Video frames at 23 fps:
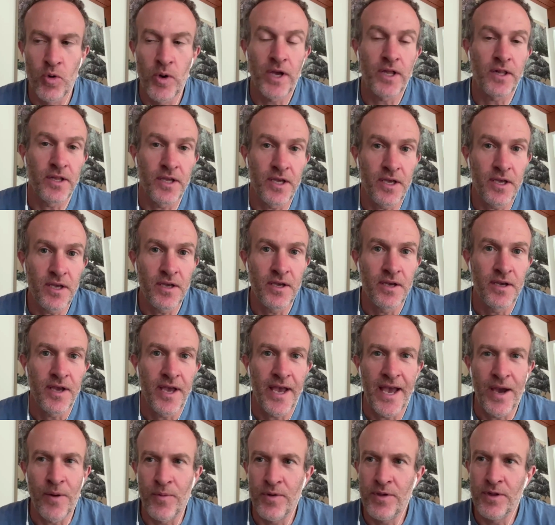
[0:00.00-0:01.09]
quickly.
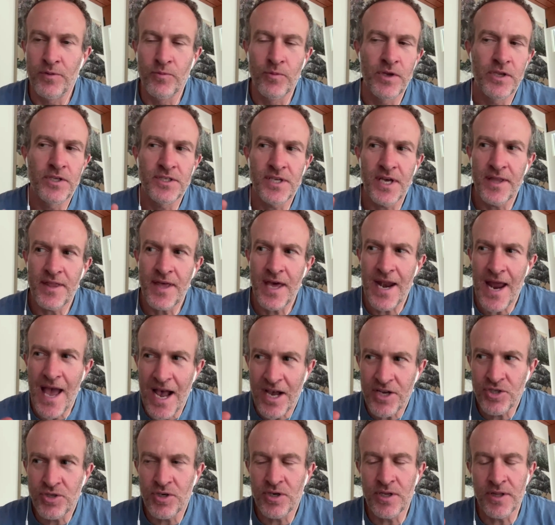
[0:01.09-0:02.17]
And we say that
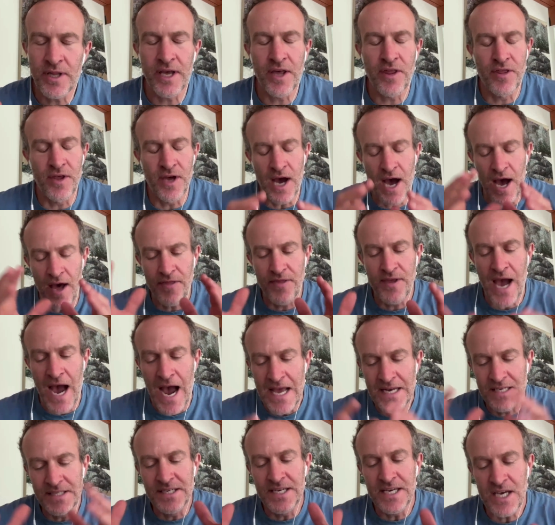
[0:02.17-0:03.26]
extra, like the
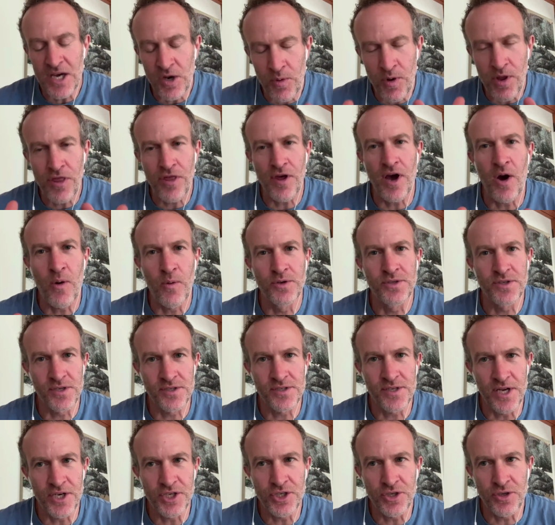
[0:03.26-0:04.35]
idea we thought was
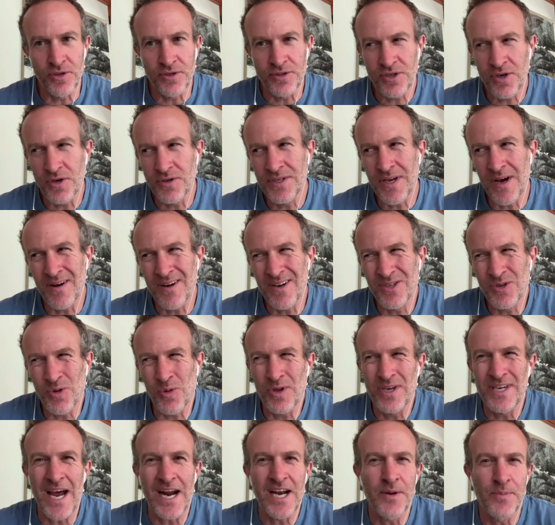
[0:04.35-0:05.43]
essential, turns out it's
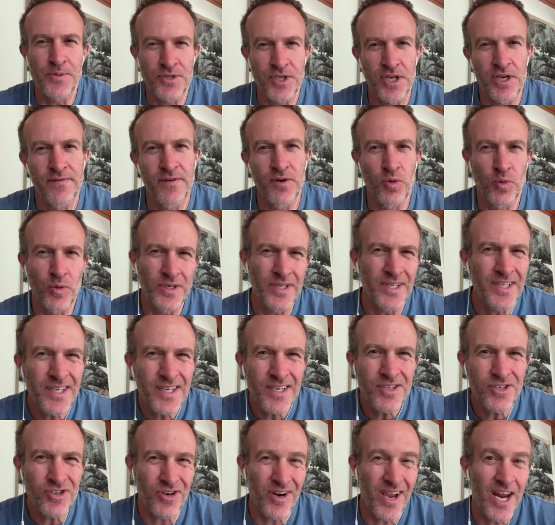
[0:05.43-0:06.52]
only 90% of it
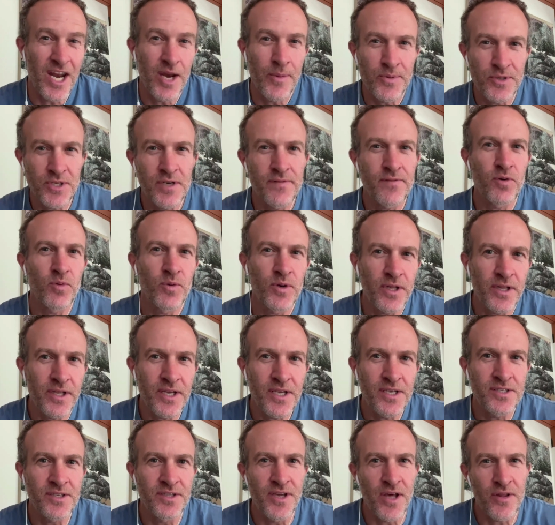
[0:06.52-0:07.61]
really is, or 80% of it
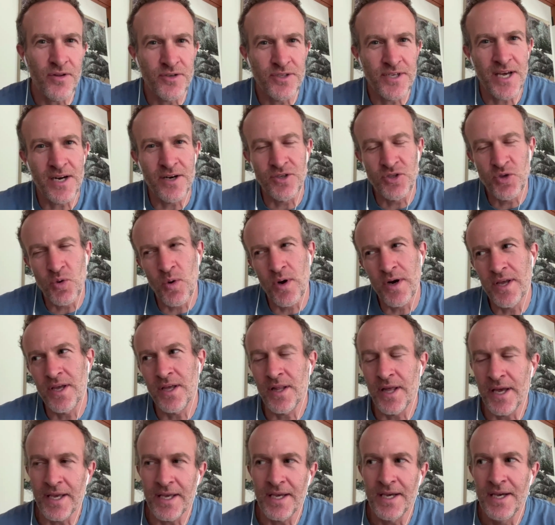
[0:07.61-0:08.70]
really is. And the other 10 or
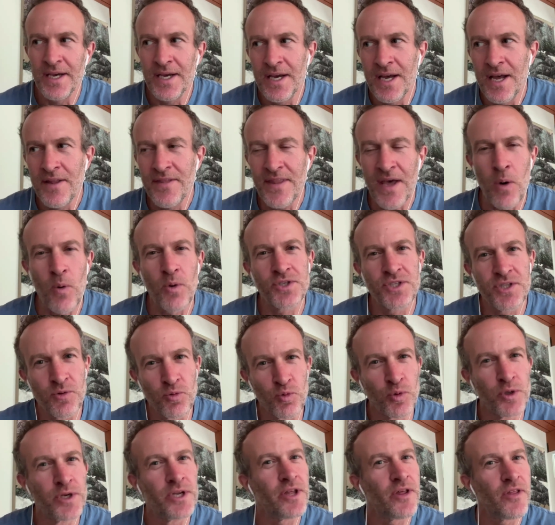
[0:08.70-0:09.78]
20, like that wasn't
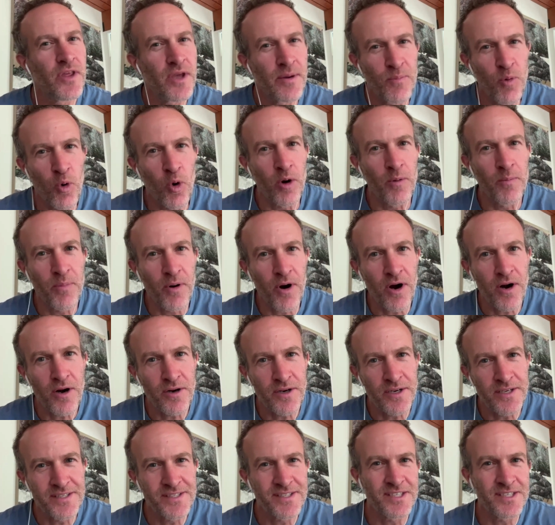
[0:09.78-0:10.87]
really the important part.